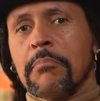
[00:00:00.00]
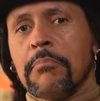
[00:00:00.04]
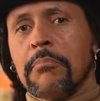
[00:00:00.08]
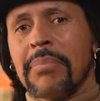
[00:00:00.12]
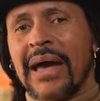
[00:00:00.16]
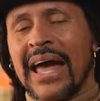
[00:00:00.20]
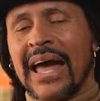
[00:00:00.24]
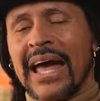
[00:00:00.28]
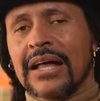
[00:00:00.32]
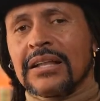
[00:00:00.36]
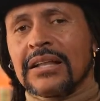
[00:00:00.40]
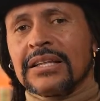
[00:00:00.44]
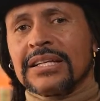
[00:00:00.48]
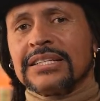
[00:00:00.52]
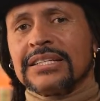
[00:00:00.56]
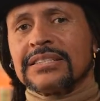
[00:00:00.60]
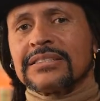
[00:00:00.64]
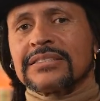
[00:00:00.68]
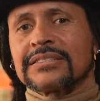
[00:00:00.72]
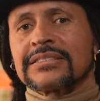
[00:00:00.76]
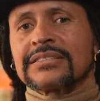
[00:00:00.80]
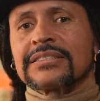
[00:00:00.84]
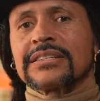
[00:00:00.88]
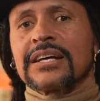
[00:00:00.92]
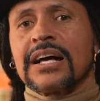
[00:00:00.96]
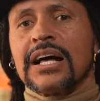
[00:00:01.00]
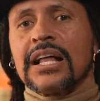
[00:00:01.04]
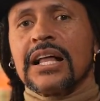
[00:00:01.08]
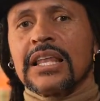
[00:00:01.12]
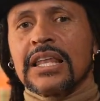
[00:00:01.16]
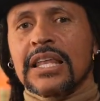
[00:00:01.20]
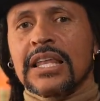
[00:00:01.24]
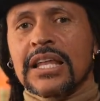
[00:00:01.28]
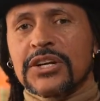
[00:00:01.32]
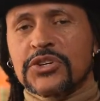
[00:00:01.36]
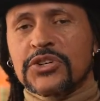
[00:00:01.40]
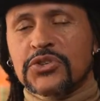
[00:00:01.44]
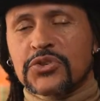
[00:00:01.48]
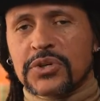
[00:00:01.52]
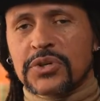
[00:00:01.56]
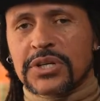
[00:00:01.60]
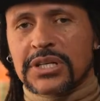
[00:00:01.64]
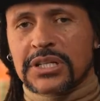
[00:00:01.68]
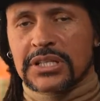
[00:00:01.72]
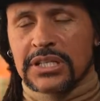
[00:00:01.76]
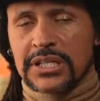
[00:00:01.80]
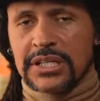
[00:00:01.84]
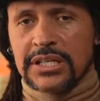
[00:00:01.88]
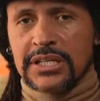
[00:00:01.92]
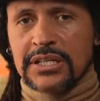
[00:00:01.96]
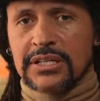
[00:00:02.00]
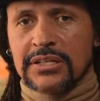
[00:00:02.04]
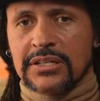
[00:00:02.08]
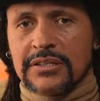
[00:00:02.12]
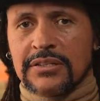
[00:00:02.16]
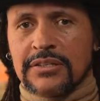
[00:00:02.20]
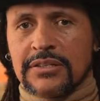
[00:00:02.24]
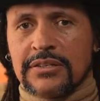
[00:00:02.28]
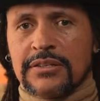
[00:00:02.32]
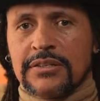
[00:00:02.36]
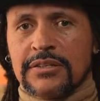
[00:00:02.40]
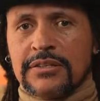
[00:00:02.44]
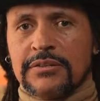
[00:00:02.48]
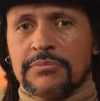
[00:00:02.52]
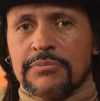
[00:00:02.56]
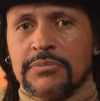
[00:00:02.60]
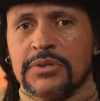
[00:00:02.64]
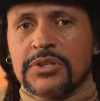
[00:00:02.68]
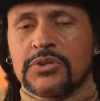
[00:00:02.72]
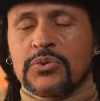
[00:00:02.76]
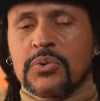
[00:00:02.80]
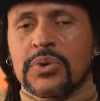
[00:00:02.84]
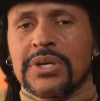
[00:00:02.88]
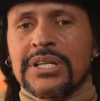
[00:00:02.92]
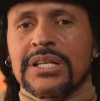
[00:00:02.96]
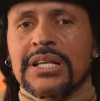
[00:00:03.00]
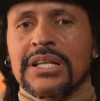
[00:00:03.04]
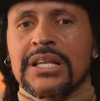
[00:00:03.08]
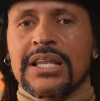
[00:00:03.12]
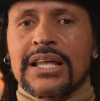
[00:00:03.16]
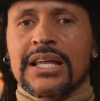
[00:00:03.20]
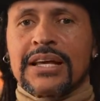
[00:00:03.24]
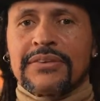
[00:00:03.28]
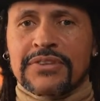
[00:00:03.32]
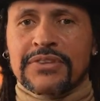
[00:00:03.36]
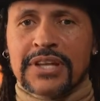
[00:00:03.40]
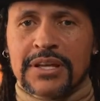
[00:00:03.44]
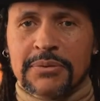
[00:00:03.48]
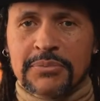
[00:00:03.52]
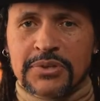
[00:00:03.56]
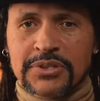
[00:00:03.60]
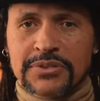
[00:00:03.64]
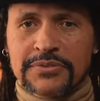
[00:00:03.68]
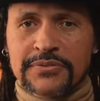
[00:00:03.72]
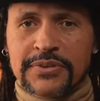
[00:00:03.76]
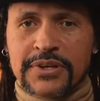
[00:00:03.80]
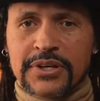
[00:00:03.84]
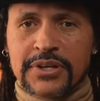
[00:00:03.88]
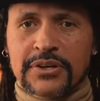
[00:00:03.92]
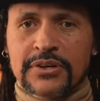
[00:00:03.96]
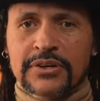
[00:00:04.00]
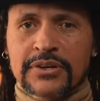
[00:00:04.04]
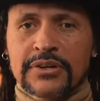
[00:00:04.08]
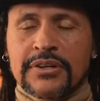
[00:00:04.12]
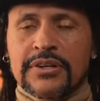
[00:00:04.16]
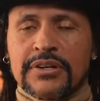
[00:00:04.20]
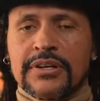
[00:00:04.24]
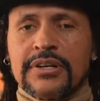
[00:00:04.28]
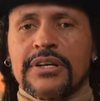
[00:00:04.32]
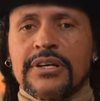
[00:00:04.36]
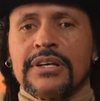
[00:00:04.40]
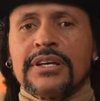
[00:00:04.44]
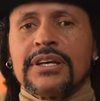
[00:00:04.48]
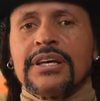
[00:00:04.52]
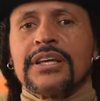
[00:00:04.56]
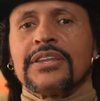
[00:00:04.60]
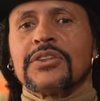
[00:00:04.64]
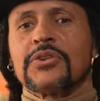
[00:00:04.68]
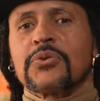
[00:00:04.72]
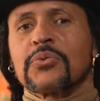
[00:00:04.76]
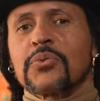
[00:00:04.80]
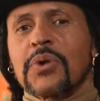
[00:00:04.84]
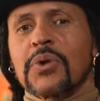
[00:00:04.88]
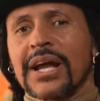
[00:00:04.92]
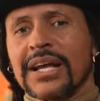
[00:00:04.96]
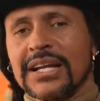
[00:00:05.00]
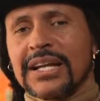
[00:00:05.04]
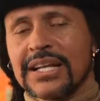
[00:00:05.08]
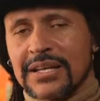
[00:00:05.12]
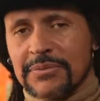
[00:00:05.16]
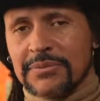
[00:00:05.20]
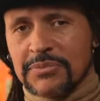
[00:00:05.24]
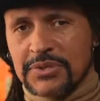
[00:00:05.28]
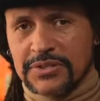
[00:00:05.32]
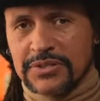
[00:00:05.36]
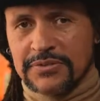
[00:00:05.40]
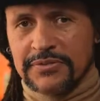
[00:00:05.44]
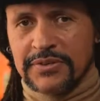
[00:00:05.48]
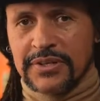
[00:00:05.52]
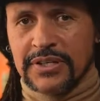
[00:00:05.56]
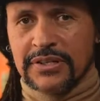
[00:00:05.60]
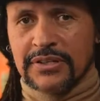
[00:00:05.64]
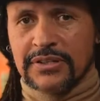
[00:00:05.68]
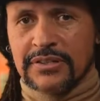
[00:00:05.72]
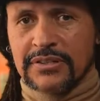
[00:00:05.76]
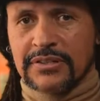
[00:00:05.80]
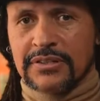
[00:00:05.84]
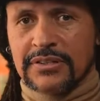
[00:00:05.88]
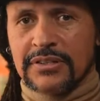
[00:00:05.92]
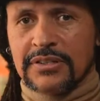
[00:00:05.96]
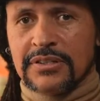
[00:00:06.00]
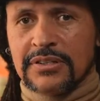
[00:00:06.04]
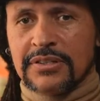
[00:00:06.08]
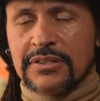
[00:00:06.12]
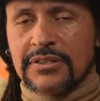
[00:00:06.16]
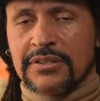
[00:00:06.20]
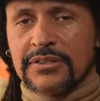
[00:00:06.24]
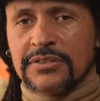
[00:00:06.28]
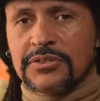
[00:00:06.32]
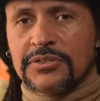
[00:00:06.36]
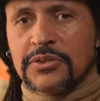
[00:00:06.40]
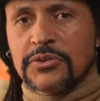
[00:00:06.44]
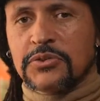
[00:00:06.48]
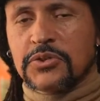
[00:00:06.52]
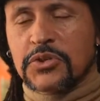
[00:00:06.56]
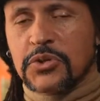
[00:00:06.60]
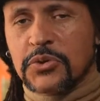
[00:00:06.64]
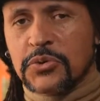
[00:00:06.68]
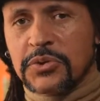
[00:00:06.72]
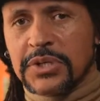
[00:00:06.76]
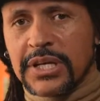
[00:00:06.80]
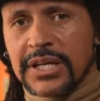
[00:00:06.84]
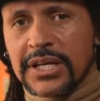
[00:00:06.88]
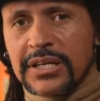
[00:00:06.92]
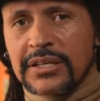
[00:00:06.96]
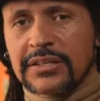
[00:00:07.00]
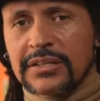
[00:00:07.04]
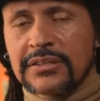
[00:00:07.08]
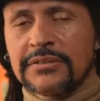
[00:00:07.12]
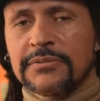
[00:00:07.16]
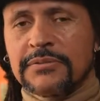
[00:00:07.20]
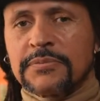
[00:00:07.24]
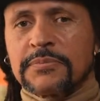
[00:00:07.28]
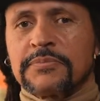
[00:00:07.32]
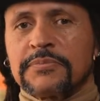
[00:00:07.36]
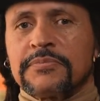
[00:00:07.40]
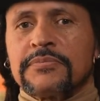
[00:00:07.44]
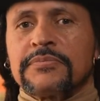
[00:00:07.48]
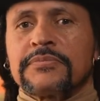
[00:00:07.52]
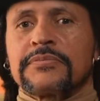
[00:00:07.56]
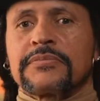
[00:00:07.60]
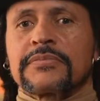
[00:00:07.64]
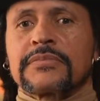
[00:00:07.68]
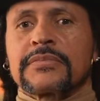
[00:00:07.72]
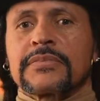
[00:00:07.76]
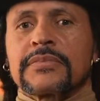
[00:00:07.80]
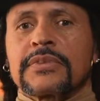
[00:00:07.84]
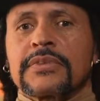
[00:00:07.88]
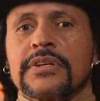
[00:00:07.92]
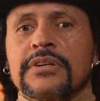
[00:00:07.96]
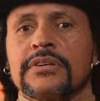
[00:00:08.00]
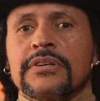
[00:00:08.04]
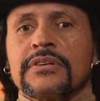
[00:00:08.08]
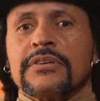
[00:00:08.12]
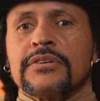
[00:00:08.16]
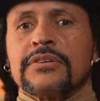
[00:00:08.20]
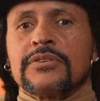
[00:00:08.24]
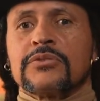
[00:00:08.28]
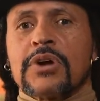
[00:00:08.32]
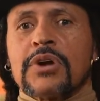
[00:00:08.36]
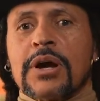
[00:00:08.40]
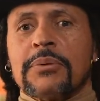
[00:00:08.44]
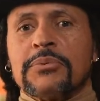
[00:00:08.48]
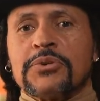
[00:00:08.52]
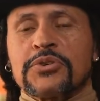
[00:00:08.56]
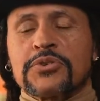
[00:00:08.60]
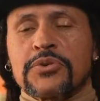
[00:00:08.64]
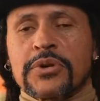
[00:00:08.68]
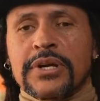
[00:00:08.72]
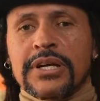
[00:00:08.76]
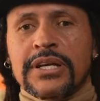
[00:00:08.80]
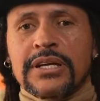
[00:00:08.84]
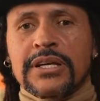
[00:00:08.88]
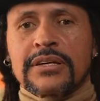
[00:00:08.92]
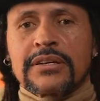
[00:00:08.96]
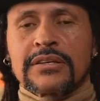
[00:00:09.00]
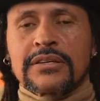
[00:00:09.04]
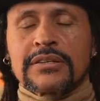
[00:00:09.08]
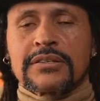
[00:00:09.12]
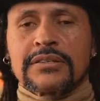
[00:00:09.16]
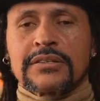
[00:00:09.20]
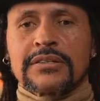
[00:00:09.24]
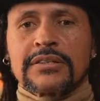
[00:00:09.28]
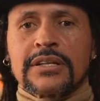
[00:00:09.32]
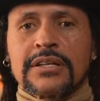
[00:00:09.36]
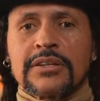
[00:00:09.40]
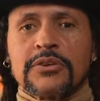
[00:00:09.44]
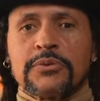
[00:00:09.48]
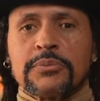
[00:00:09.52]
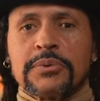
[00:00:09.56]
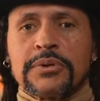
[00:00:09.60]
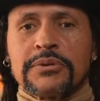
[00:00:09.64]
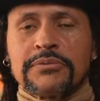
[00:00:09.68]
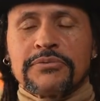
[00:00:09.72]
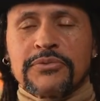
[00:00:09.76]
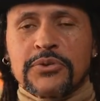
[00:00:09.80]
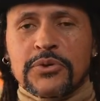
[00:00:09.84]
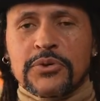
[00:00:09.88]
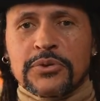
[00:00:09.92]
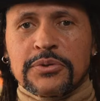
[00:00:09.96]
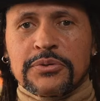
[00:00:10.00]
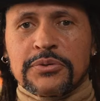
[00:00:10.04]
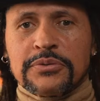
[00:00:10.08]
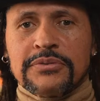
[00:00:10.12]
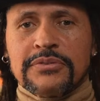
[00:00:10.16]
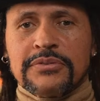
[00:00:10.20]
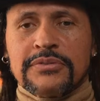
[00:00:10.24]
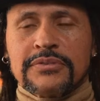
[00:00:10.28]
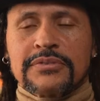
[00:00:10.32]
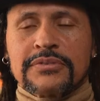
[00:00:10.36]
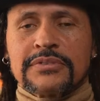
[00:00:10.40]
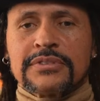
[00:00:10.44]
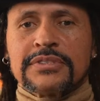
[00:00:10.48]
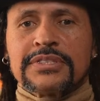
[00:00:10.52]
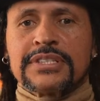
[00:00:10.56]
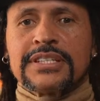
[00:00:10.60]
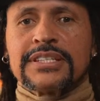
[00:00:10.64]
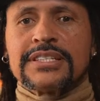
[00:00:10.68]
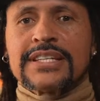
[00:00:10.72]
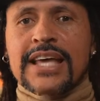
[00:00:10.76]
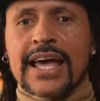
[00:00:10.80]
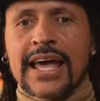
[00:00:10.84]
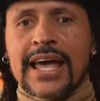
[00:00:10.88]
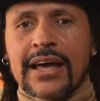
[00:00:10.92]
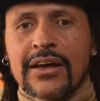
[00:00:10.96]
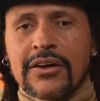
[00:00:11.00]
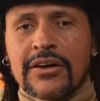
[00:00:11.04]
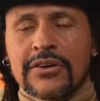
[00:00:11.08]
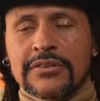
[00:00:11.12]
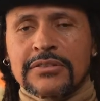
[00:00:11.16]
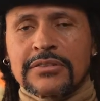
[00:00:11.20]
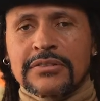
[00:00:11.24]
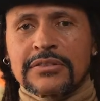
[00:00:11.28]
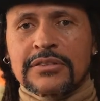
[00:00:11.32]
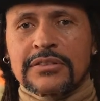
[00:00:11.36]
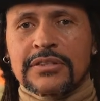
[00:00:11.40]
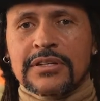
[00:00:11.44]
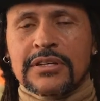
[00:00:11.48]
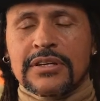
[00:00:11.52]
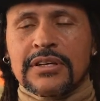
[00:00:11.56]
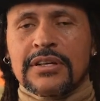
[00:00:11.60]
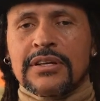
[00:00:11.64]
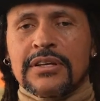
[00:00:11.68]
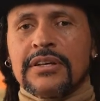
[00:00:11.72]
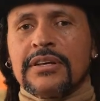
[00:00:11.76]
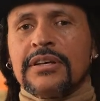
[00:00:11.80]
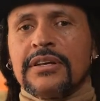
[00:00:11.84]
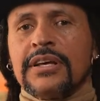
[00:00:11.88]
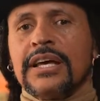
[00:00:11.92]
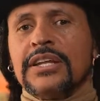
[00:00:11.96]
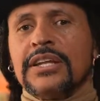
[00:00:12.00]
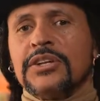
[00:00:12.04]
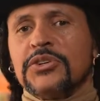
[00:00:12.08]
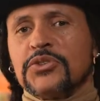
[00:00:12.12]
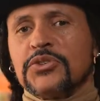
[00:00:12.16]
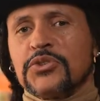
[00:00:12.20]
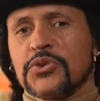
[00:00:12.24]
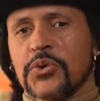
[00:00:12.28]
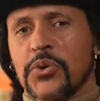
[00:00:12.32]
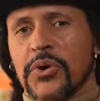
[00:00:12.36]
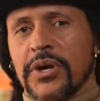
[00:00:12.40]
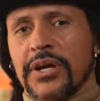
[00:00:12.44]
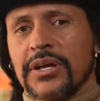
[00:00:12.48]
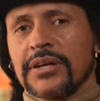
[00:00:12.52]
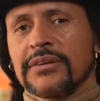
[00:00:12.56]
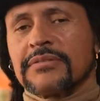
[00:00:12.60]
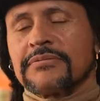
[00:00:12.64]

balance electrically between the left hemisphere and the right hemisphere. So tune in, grab a drink, get a little bit of food, sit down, and enjoy.